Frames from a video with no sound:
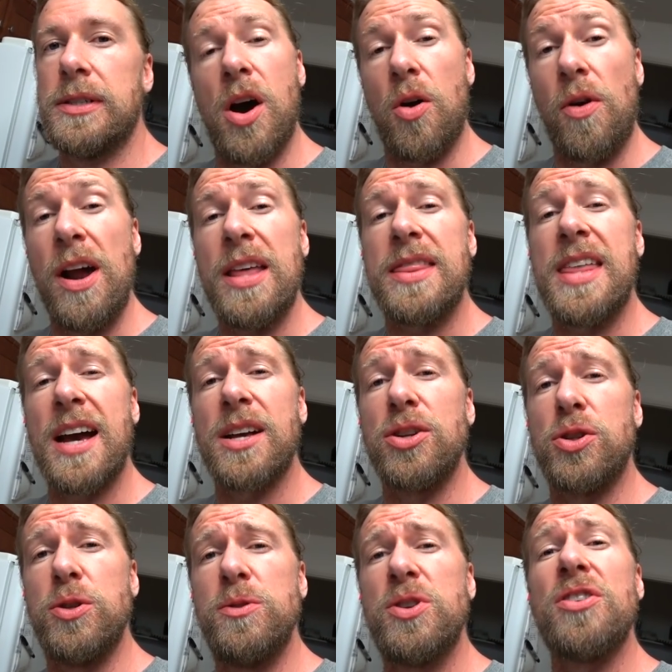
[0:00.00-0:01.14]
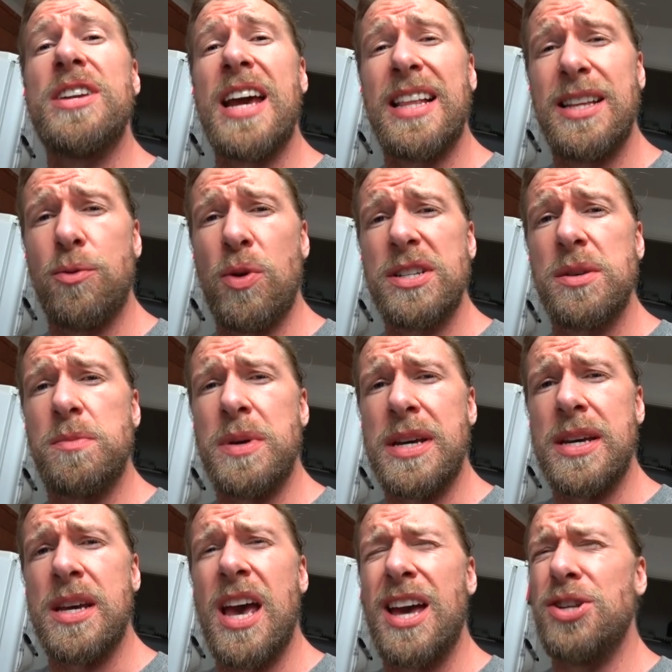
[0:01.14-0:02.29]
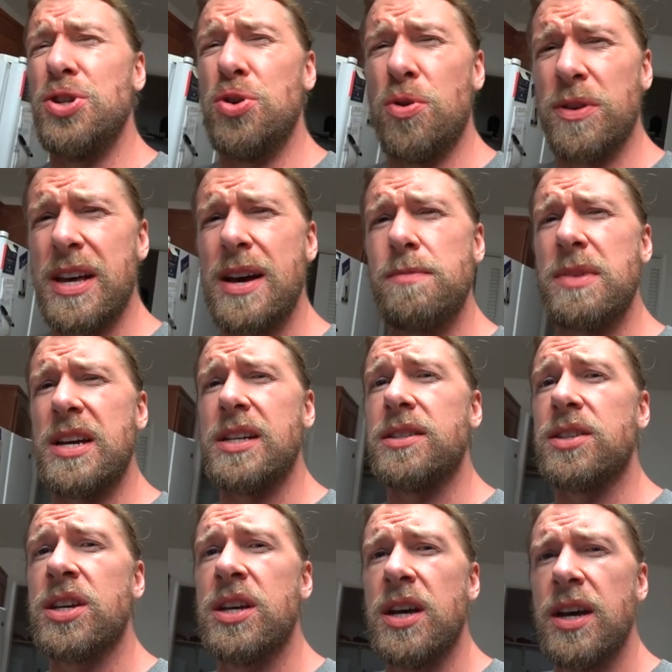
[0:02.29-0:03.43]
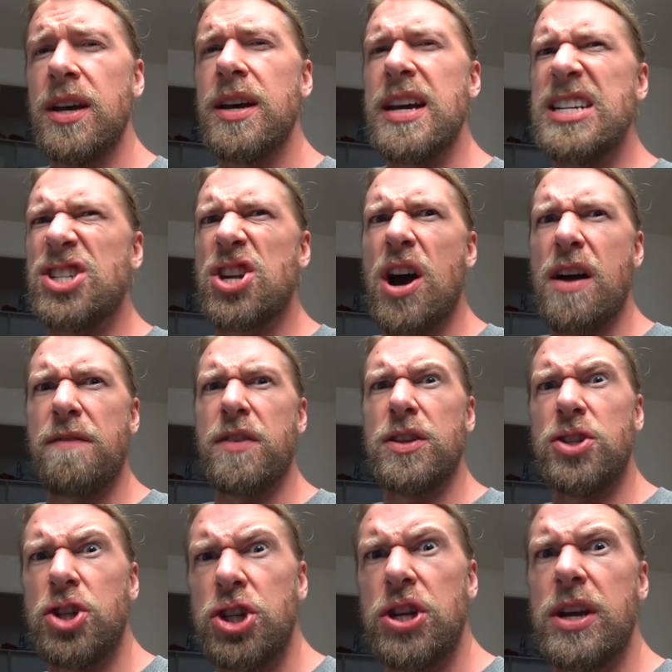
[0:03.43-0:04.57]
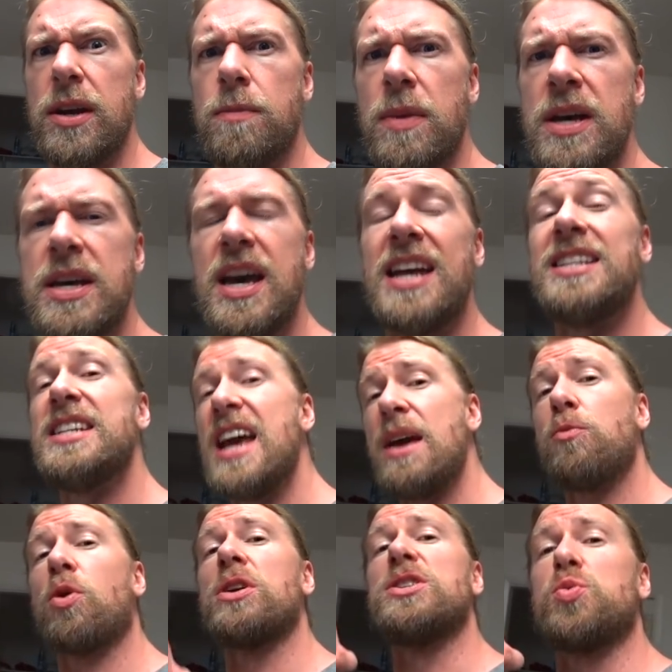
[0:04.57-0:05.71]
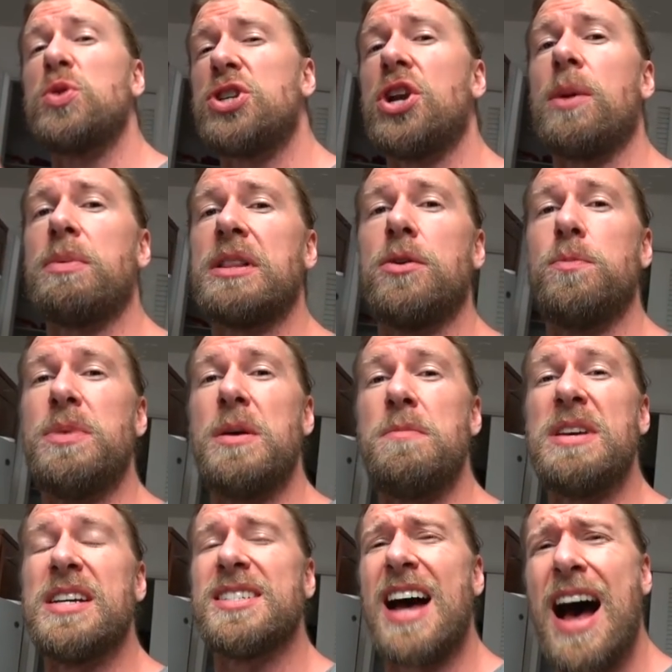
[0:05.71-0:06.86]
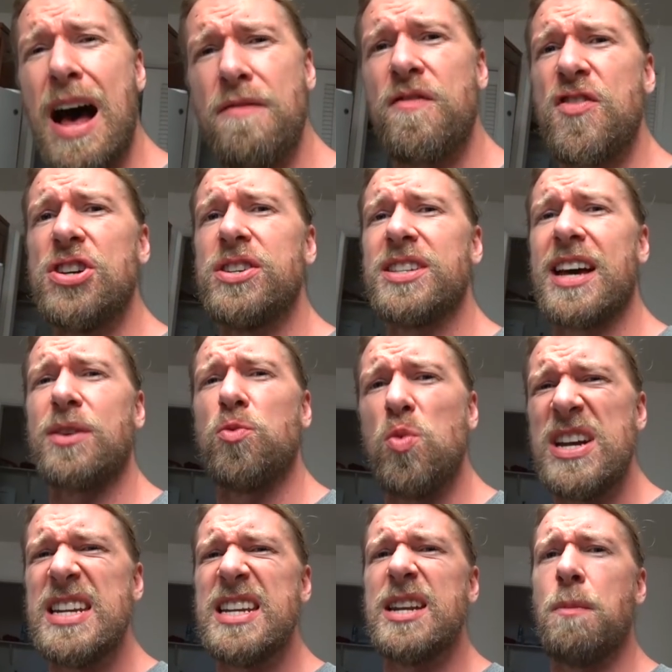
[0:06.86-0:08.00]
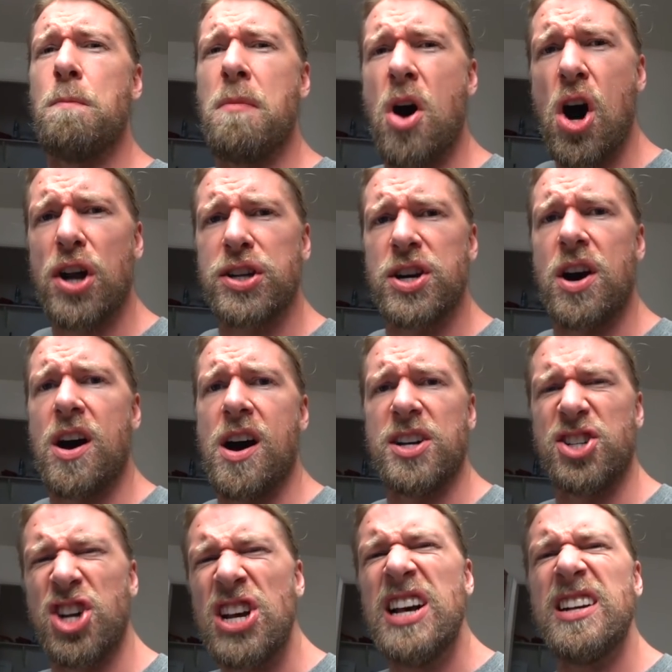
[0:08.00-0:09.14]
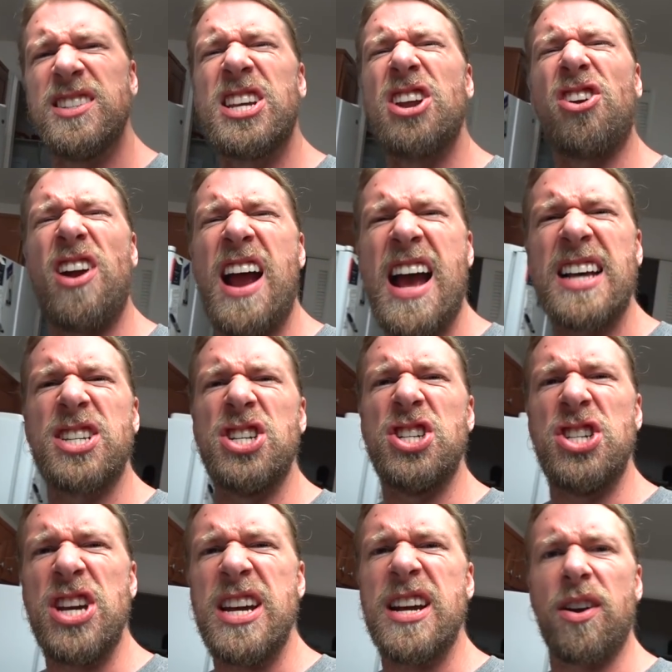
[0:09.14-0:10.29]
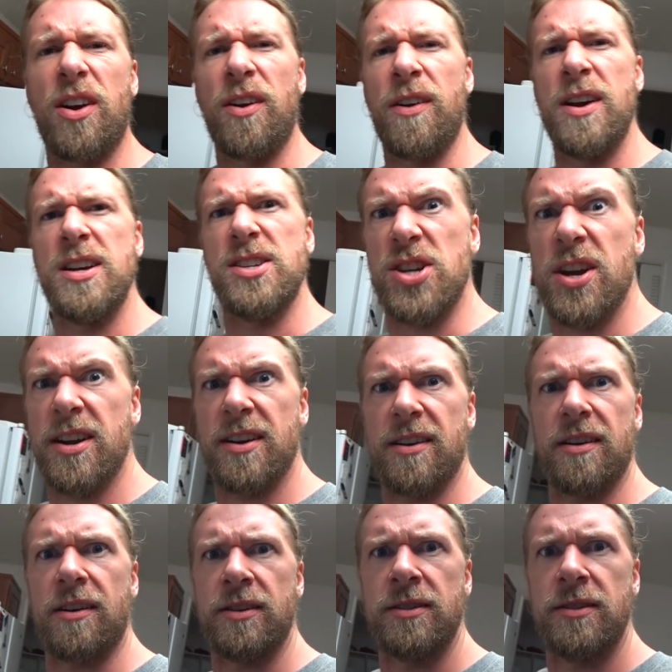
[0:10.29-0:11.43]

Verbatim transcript: All right, that concludes our daily recipe, and you know what that means. It's time for the gym. And today we're gonna switch it up a little bit because I'm feeling like we need a montage. Let's get our ass in gear. Yeah.